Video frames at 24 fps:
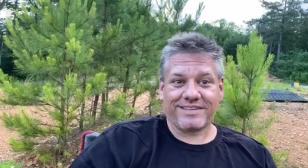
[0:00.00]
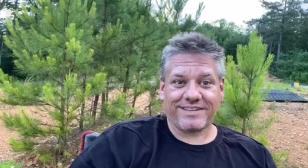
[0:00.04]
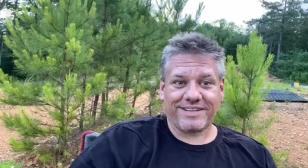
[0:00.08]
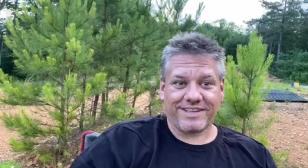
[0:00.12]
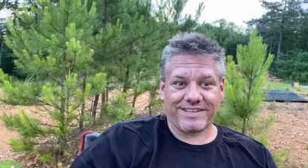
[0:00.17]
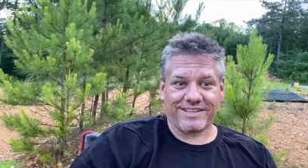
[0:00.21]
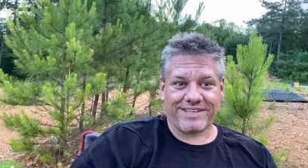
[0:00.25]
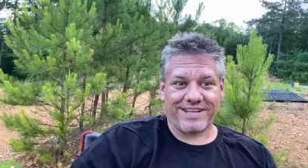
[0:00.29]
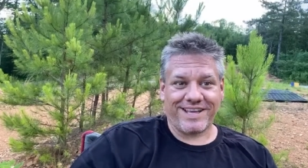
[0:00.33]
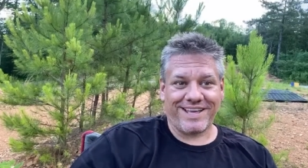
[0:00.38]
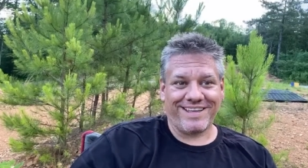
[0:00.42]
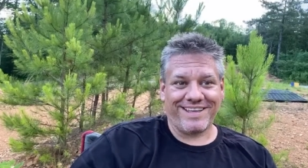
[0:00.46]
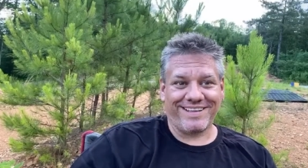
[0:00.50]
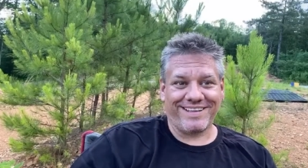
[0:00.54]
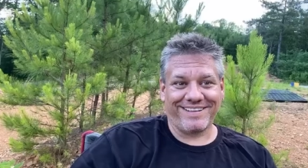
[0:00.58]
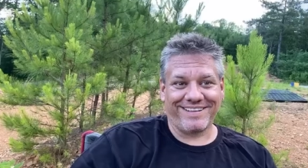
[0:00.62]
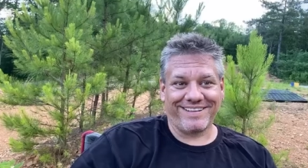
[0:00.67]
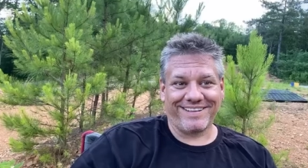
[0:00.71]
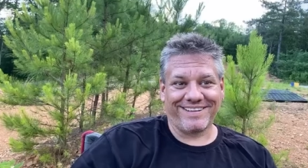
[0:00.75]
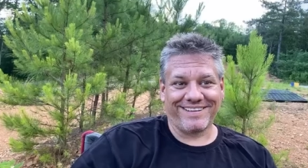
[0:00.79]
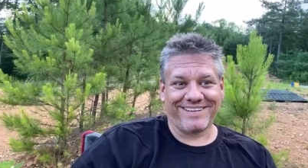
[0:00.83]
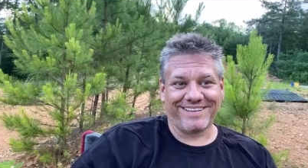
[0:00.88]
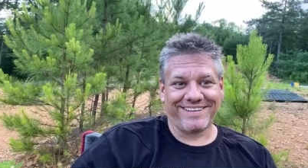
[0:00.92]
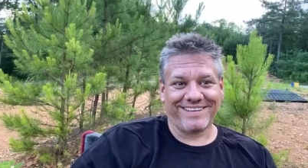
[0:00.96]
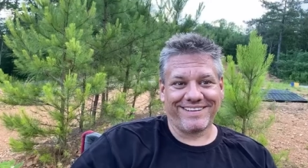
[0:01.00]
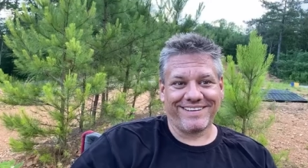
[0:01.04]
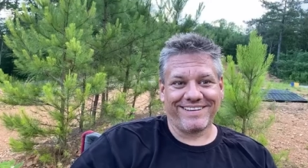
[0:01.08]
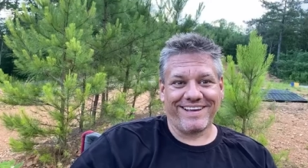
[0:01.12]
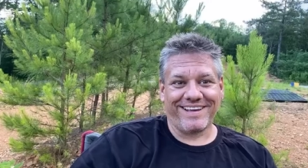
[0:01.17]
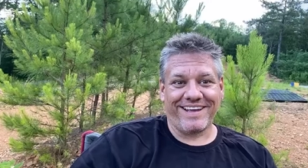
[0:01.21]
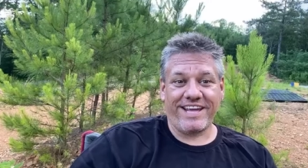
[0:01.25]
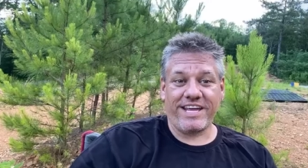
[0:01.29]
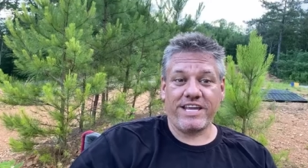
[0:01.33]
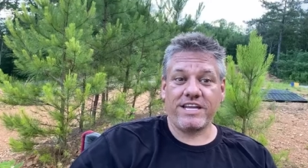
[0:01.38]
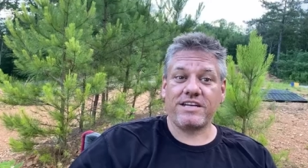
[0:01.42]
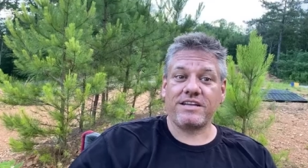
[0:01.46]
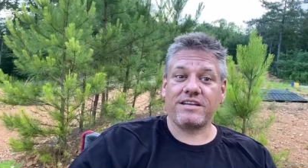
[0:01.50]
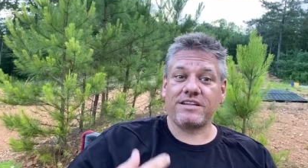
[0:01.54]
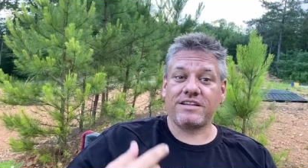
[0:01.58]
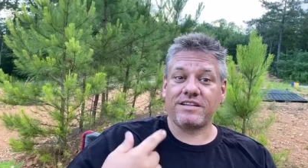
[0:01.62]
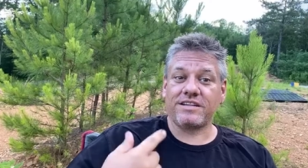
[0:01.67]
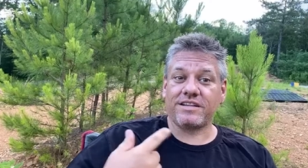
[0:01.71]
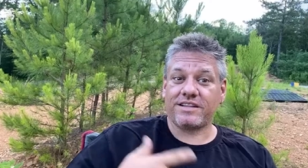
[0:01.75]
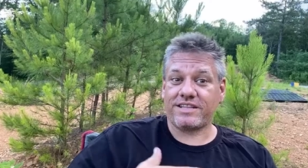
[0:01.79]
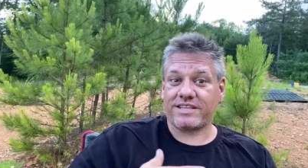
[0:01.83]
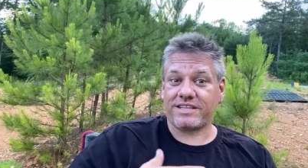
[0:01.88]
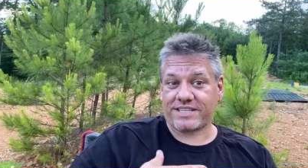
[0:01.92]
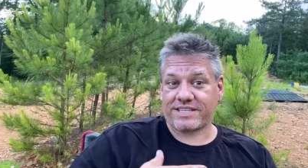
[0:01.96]
That's in
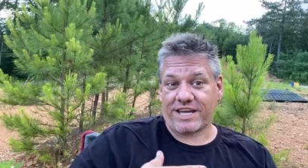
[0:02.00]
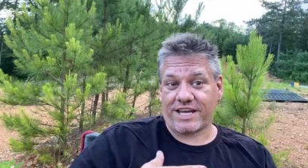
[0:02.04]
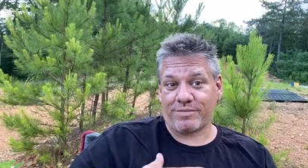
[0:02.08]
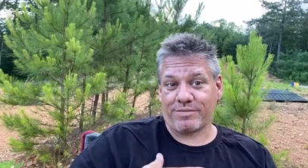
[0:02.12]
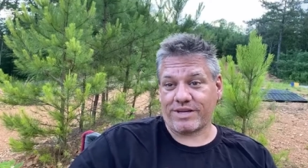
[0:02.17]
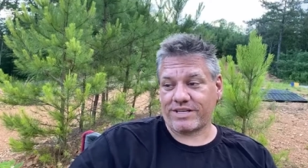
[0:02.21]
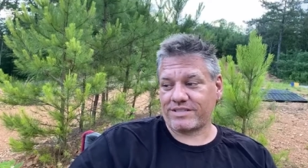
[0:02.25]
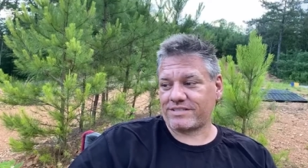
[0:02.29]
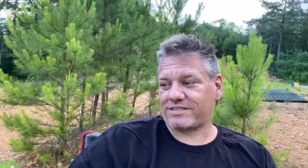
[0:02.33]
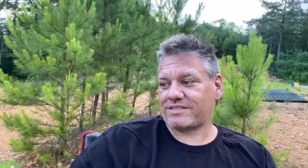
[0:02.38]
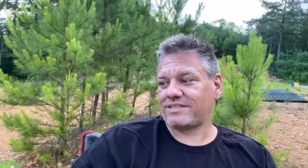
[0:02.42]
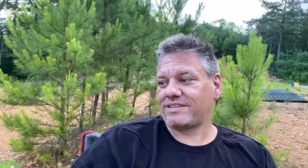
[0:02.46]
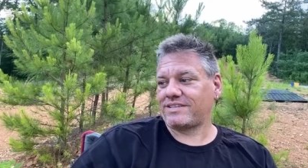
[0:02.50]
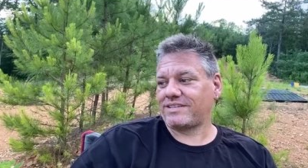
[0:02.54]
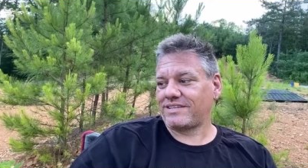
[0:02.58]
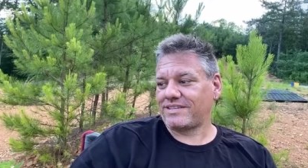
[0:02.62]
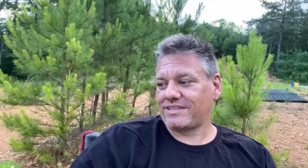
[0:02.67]
this kind of bus.